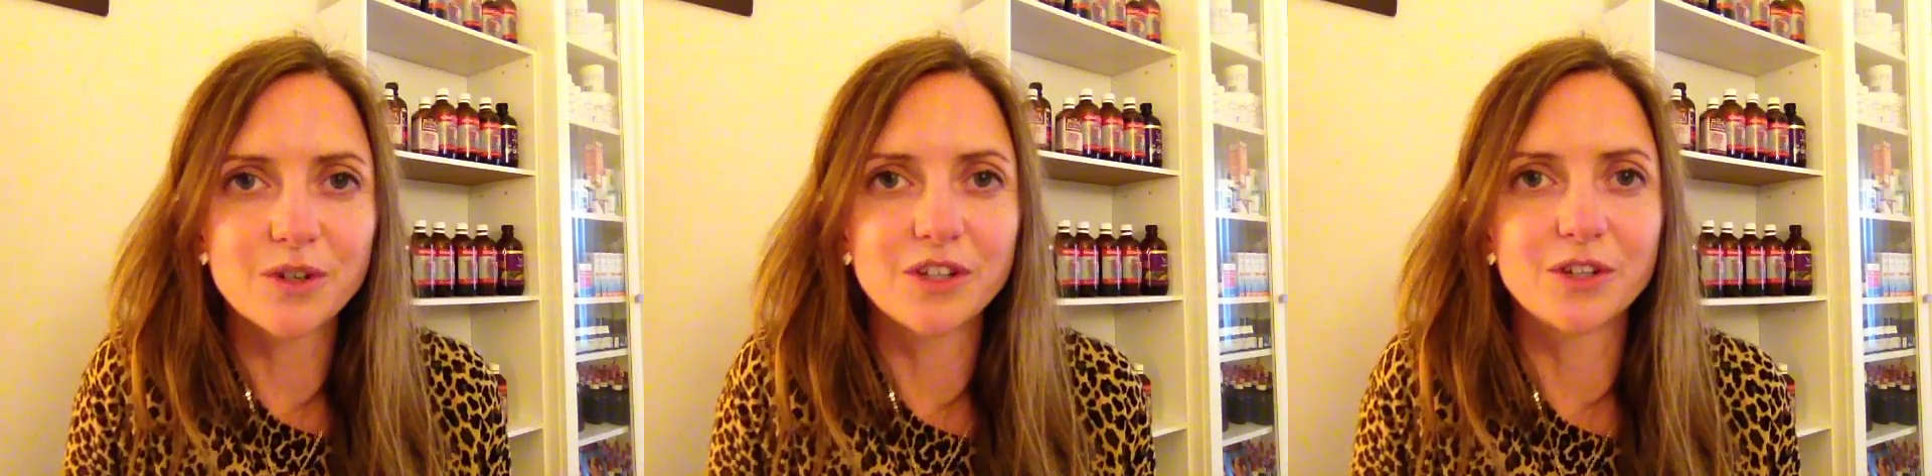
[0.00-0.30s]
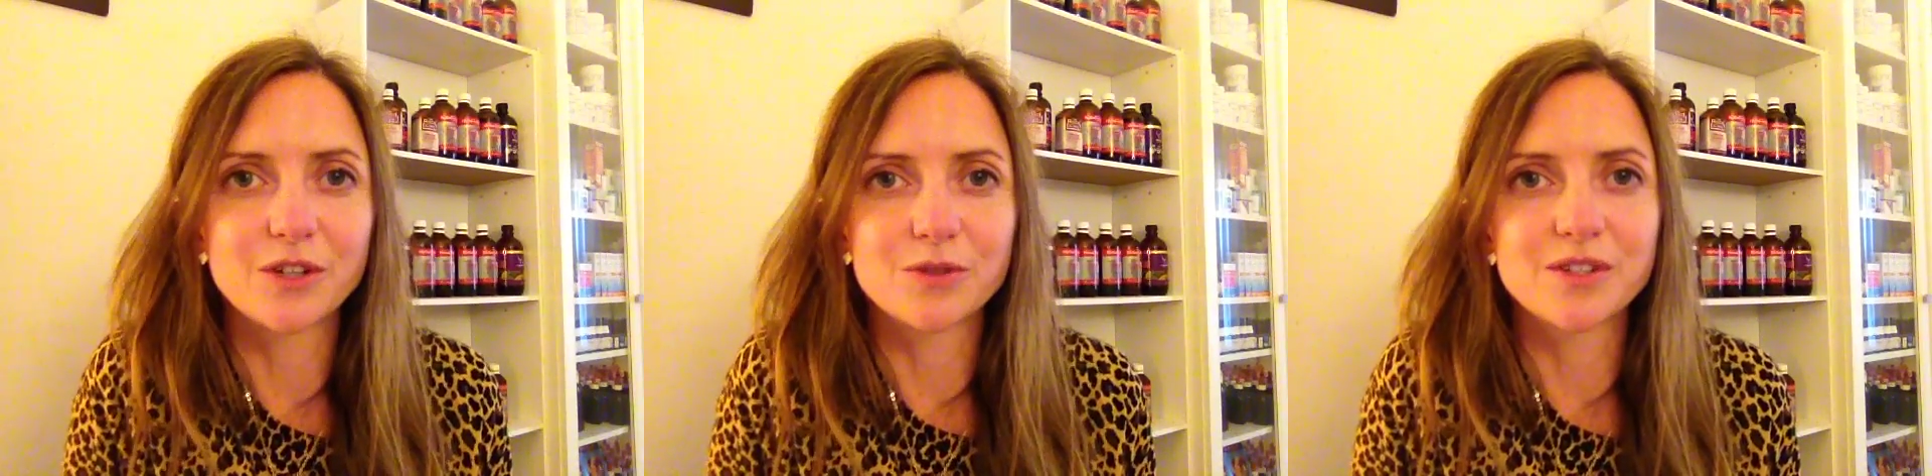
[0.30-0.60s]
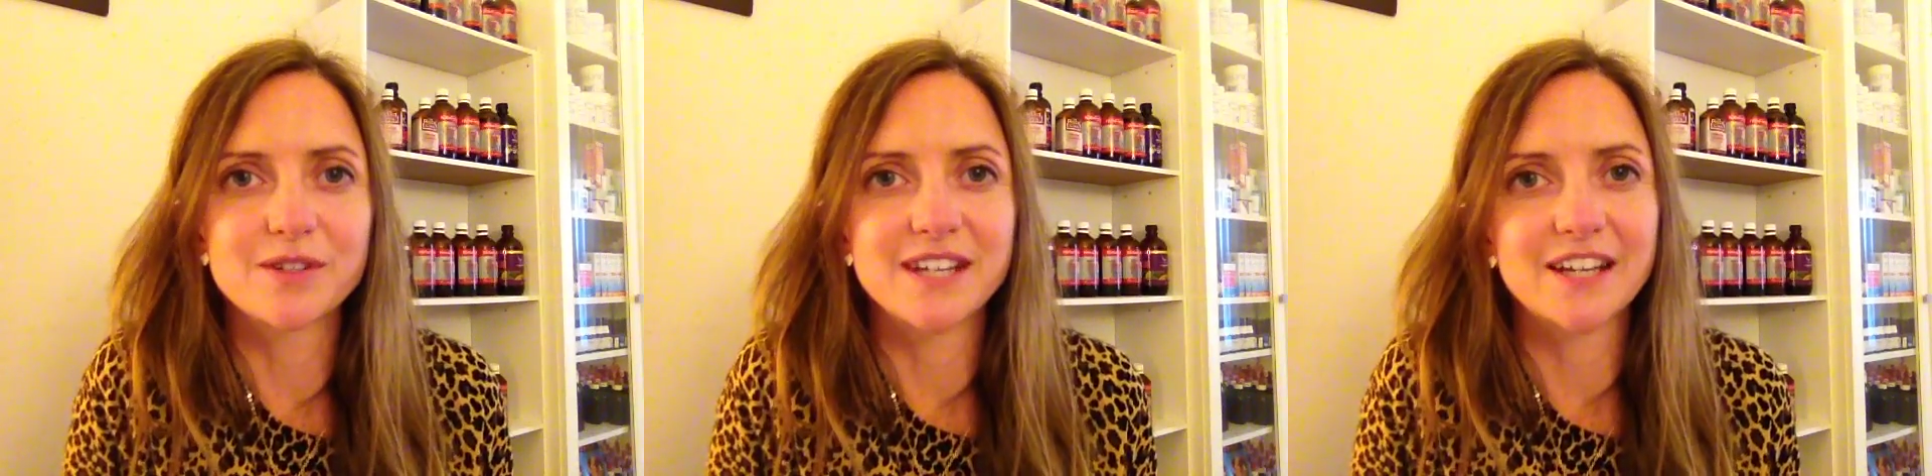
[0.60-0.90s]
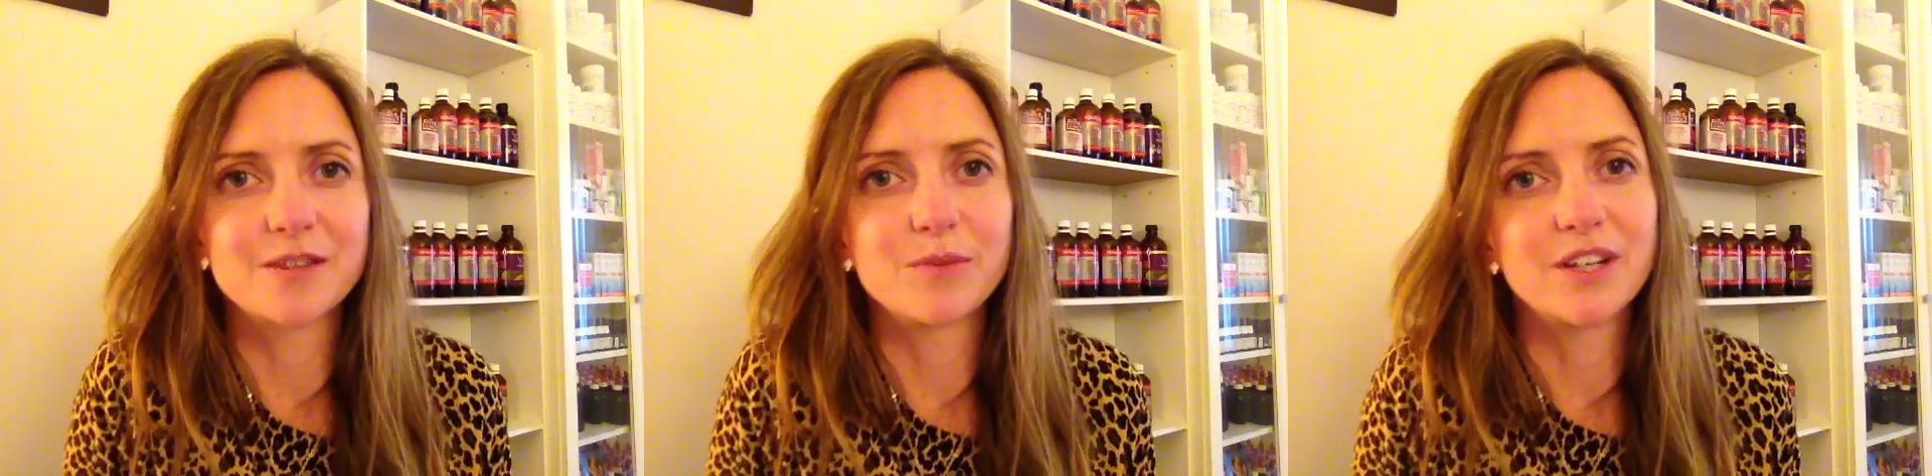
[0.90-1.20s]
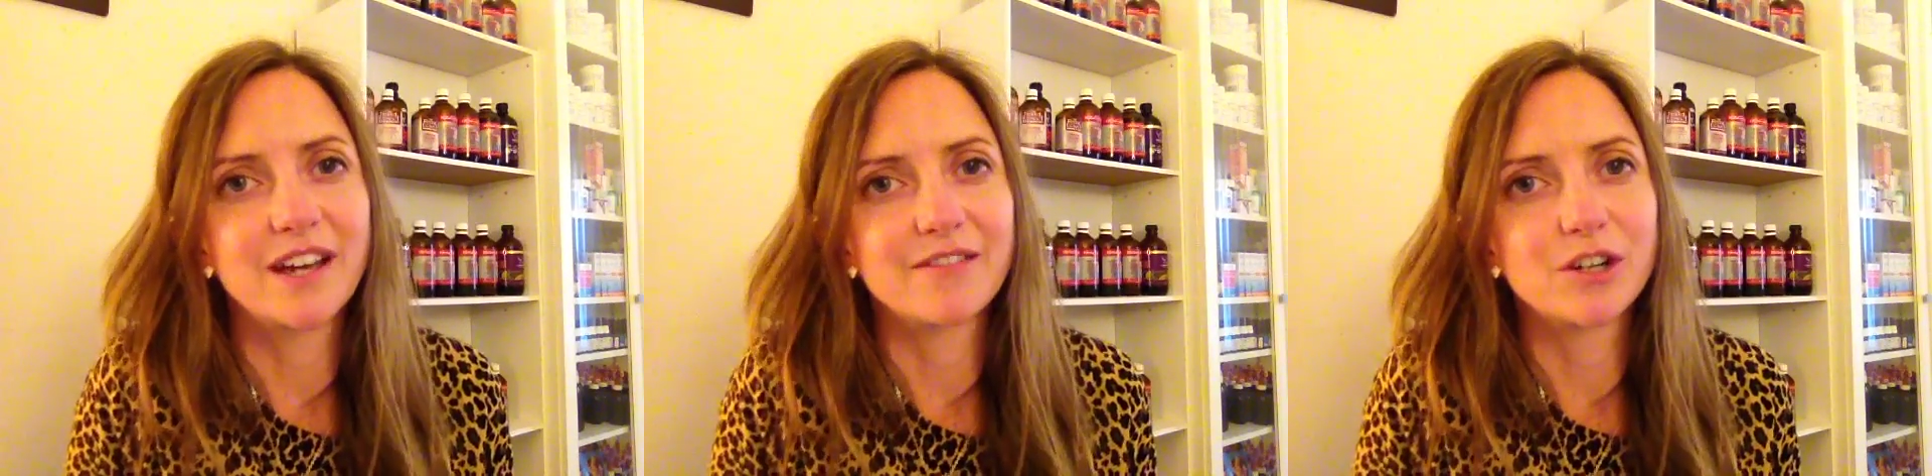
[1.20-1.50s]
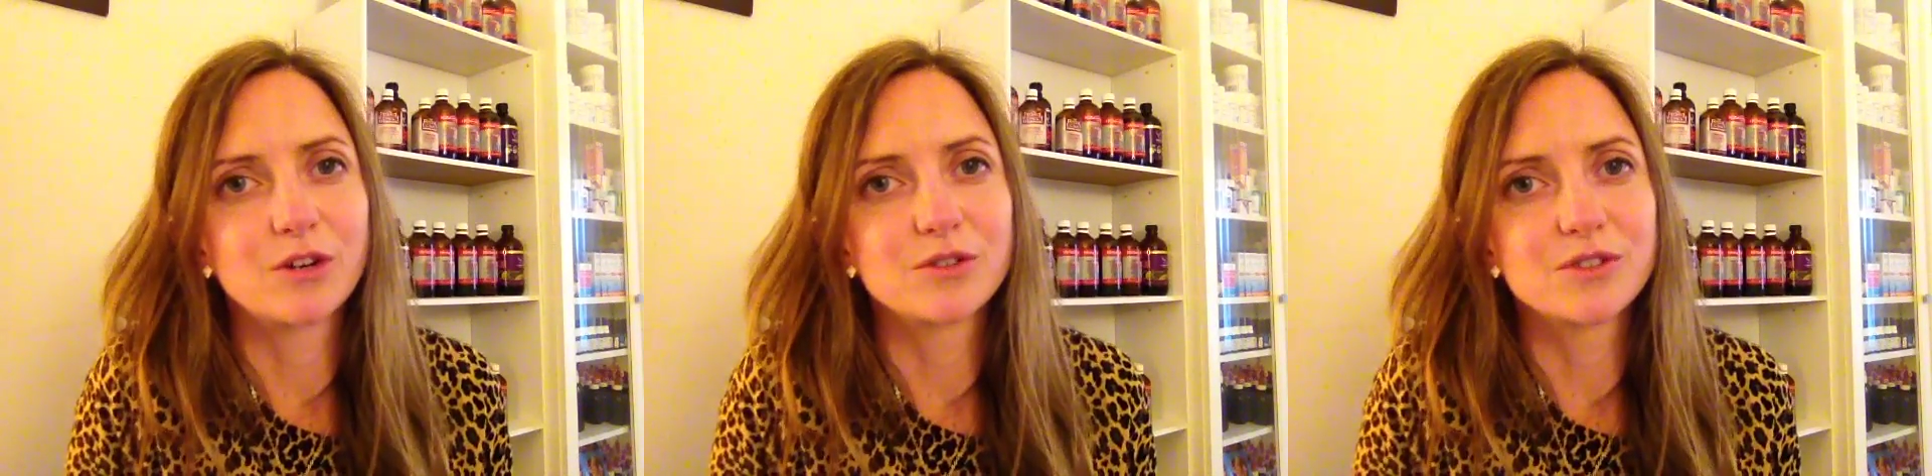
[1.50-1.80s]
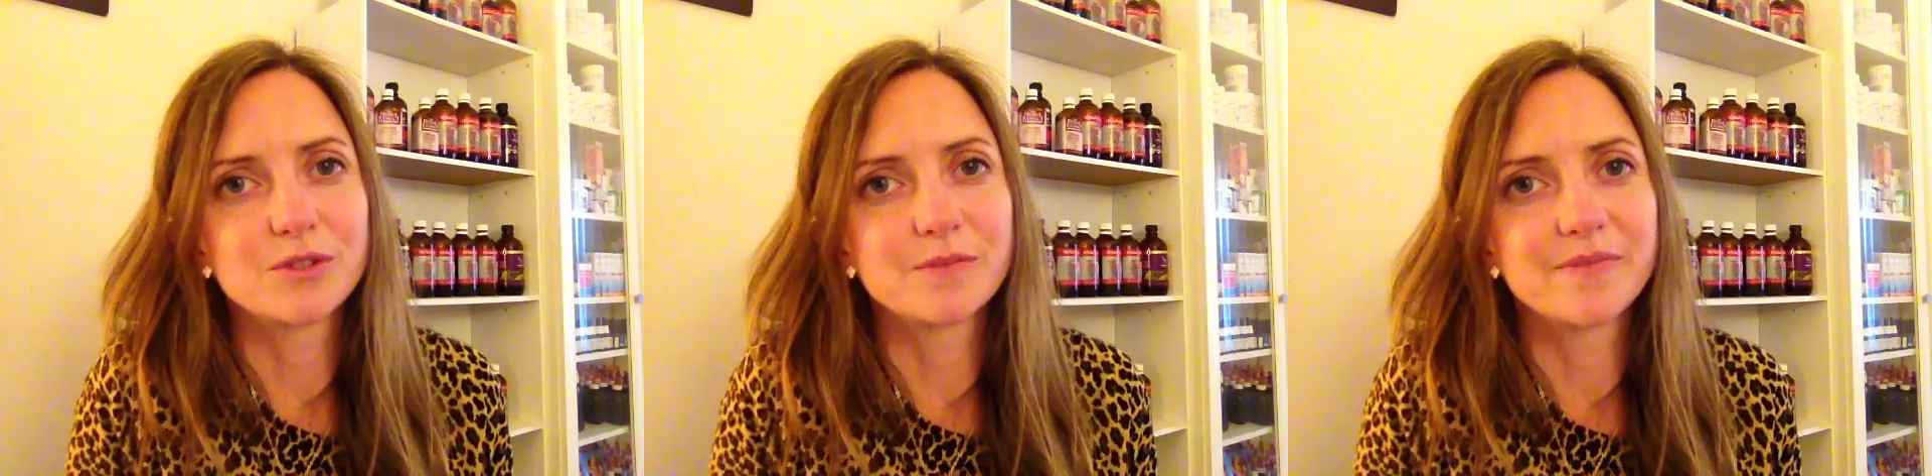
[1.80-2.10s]
and you can also take them when you have a cold
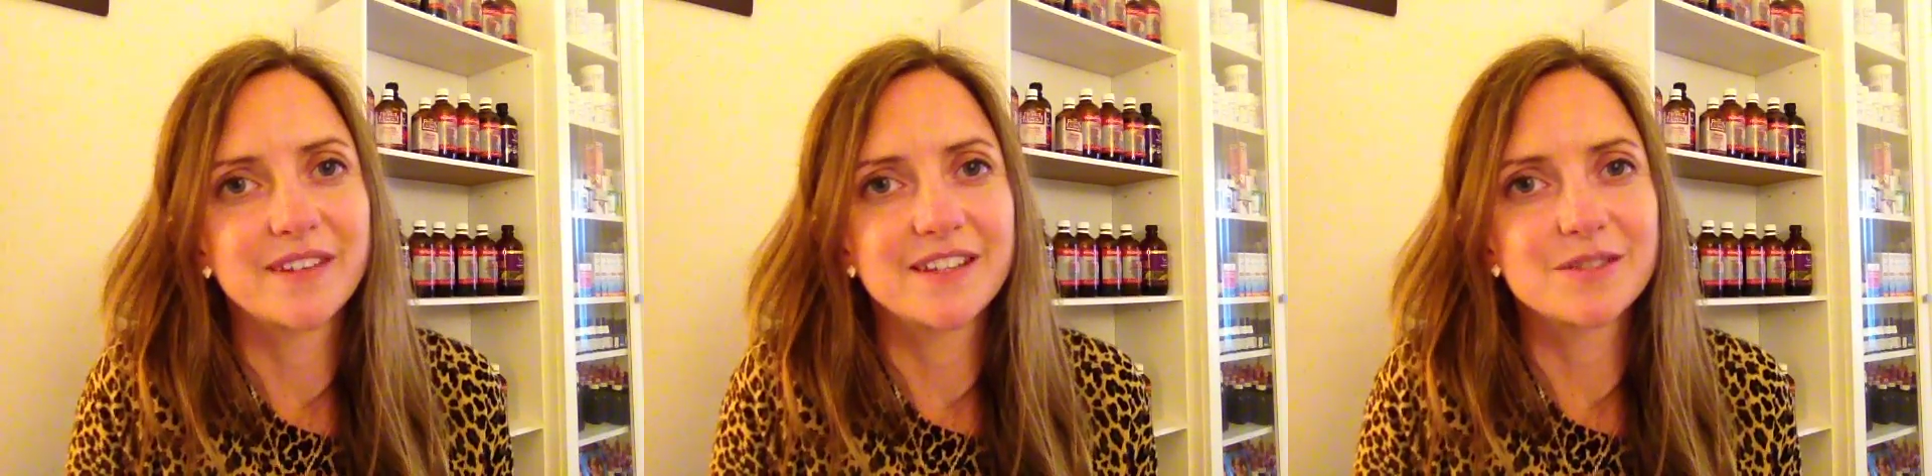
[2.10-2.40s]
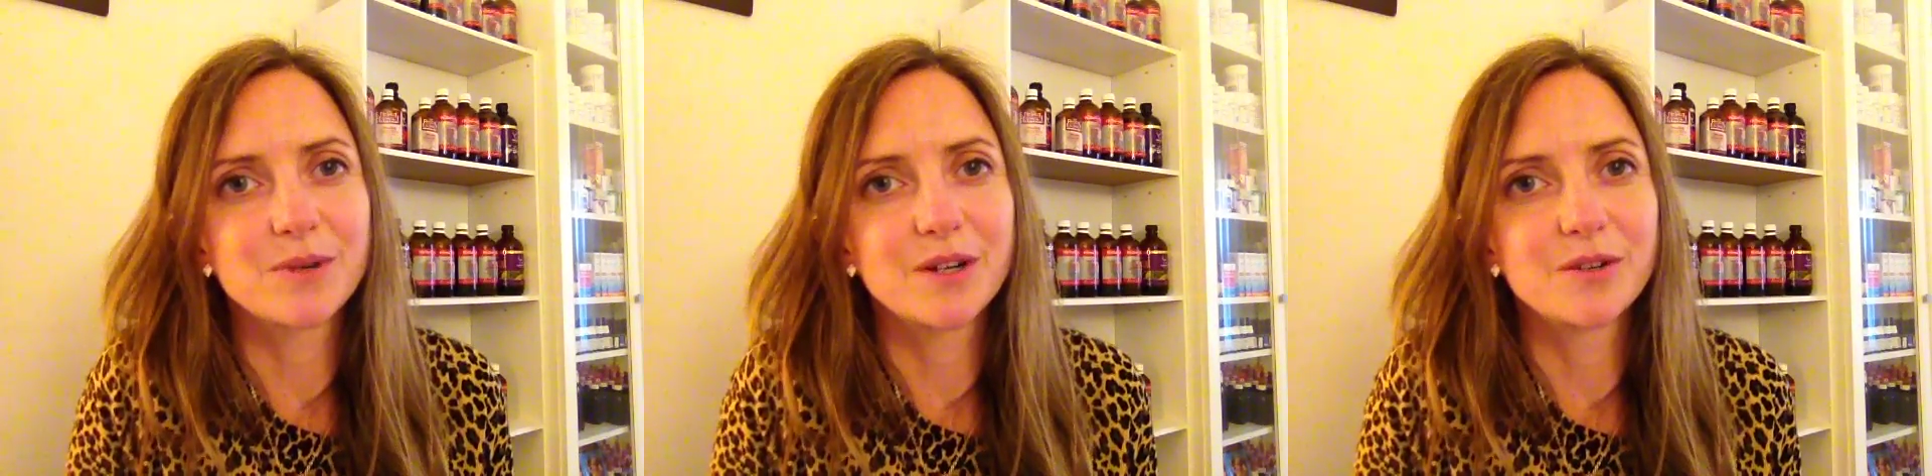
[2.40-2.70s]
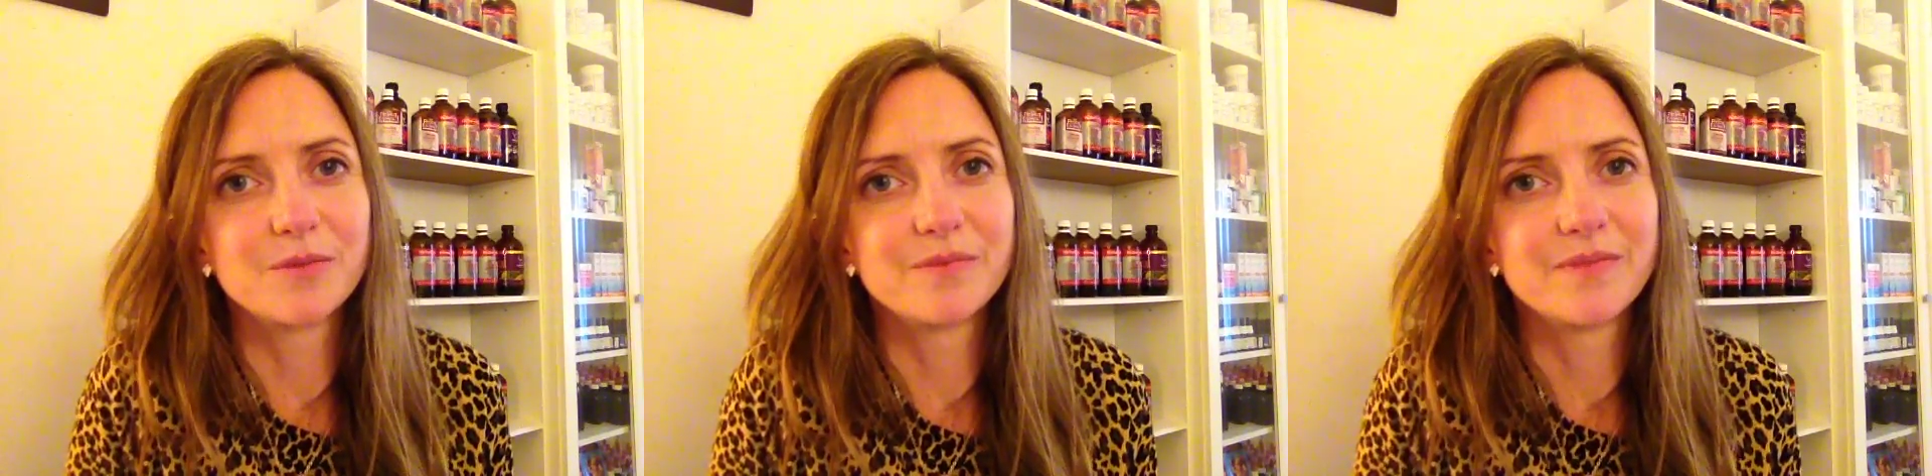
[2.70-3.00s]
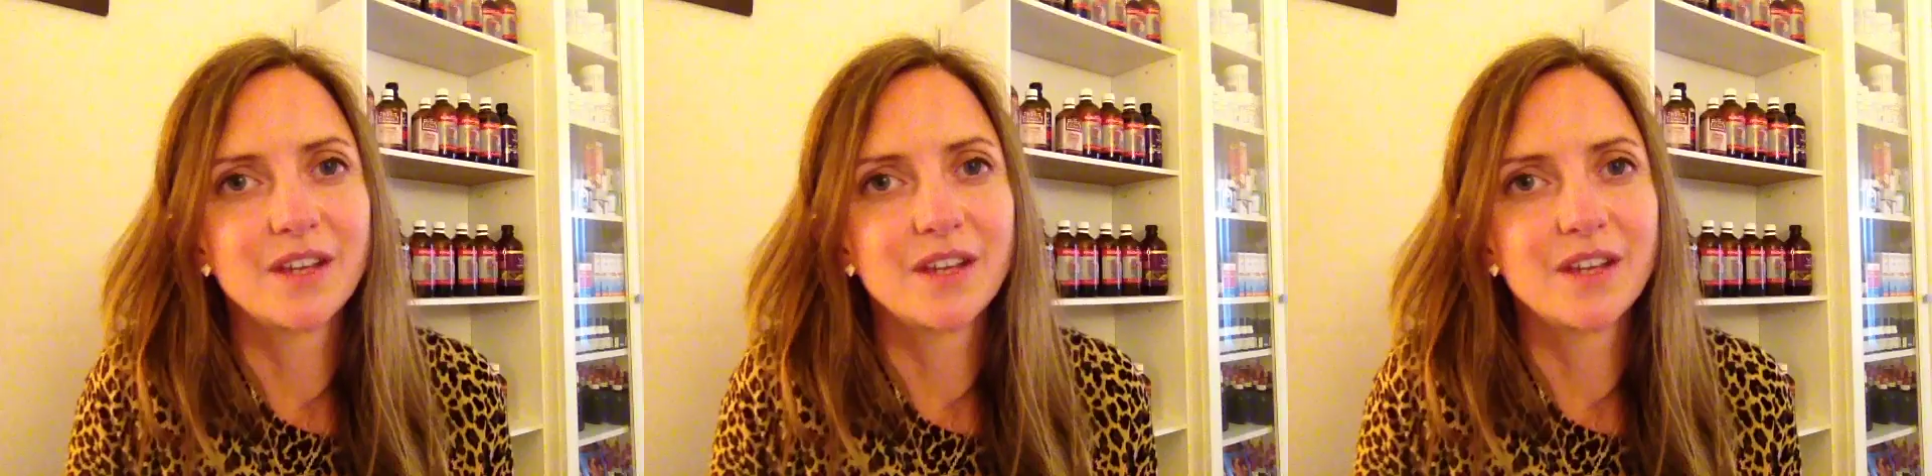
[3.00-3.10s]
sore as well.